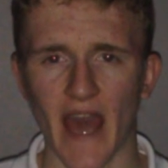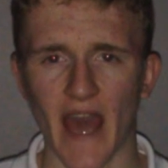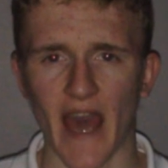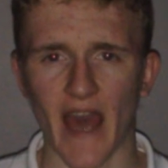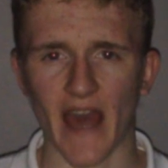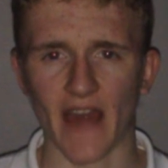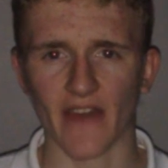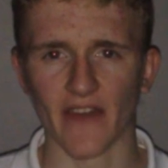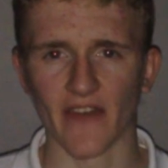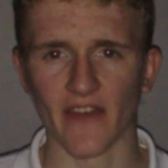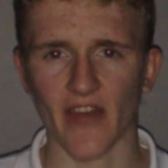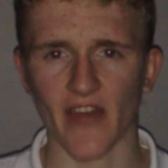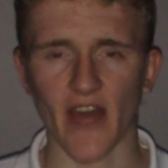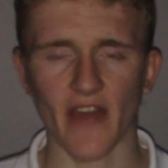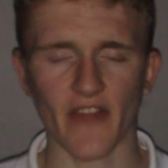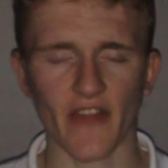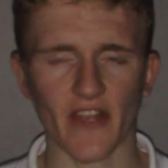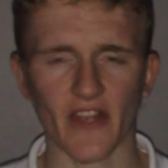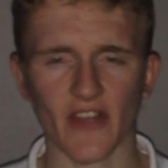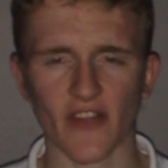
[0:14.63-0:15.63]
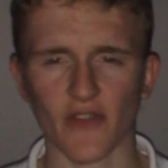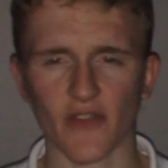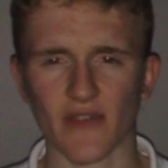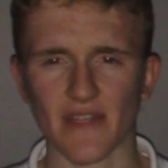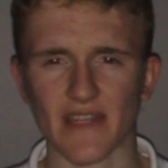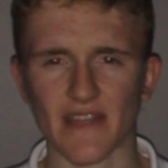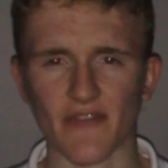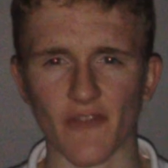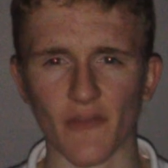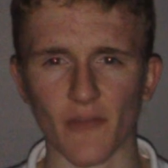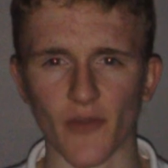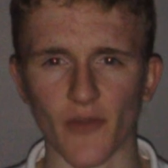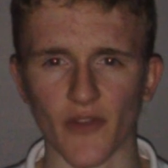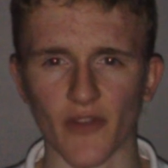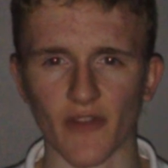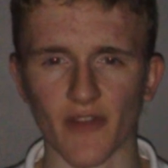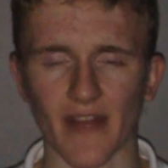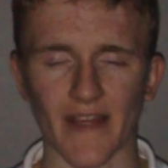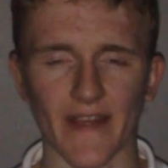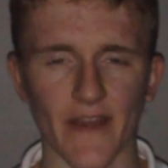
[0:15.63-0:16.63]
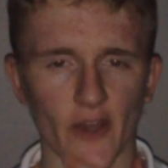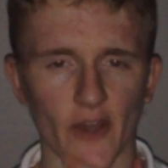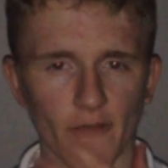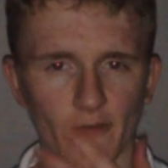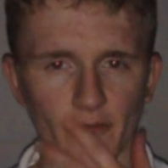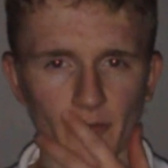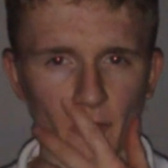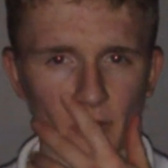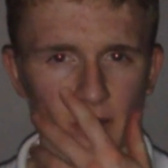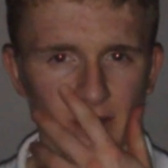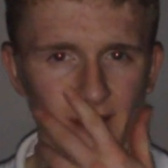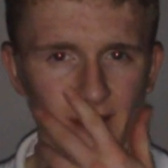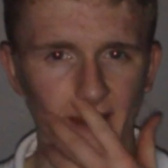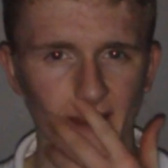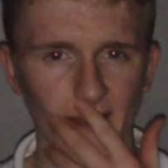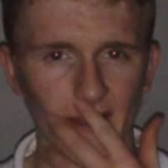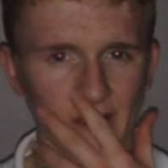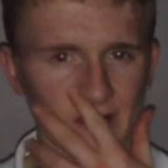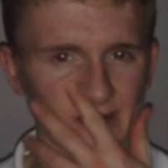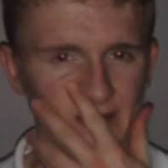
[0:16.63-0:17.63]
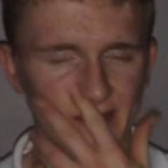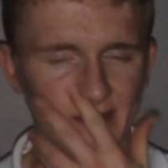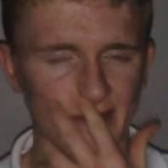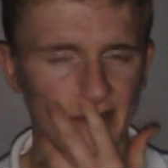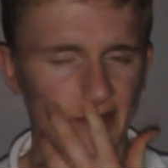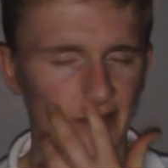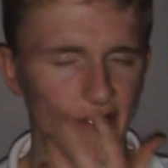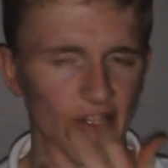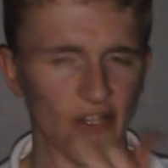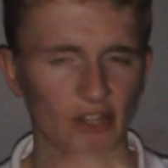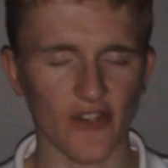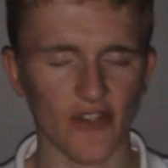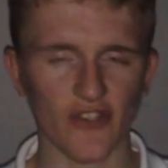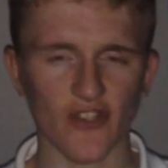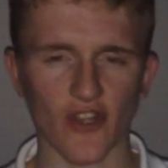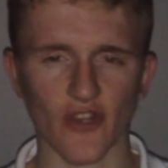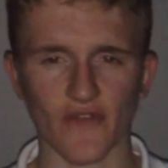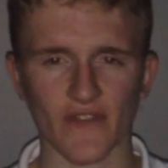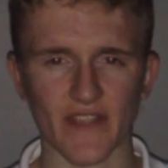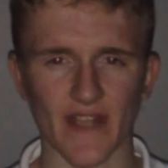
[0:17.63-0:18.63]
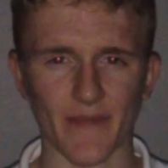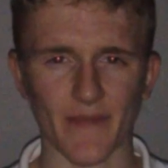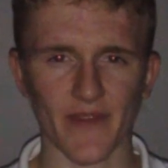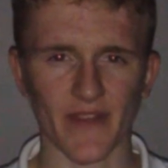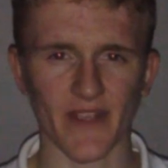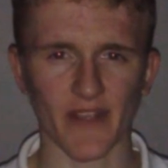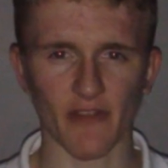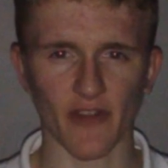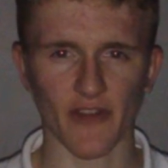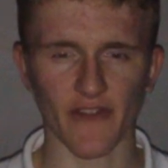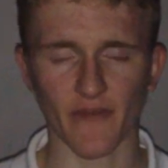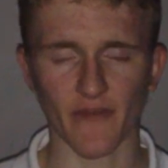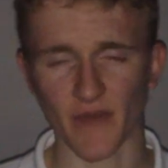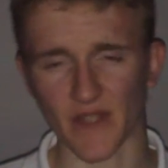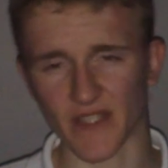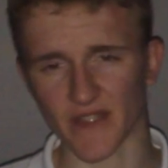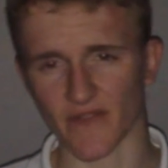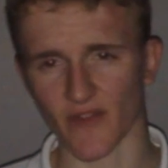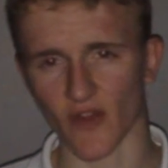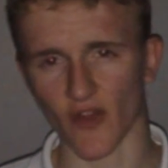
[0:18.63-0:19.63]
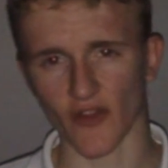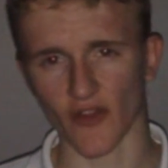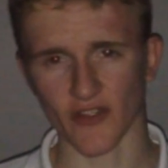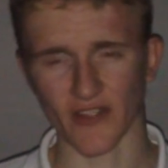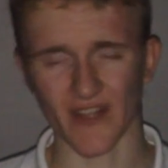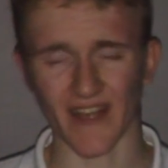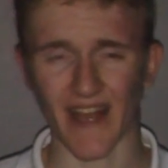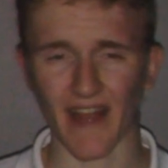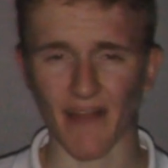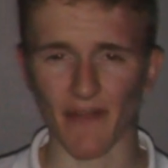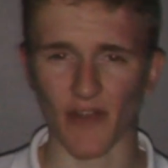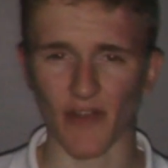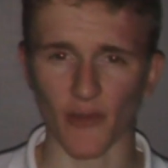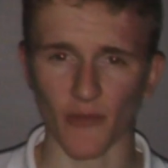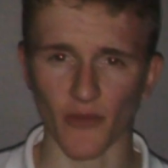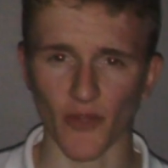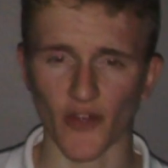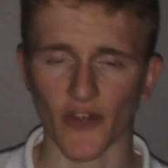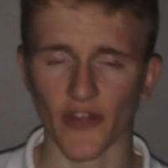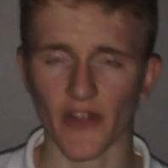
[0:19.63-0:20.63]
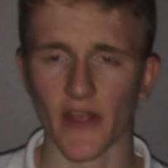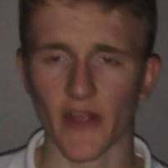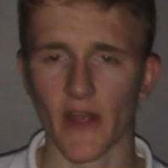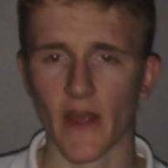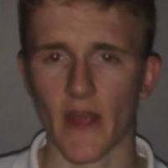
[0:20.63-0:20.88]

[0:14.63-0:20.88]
And I think I do this every Monday, right? I get home from work late because there's not enough time in the day really for me to vlog, so I can't really upload it.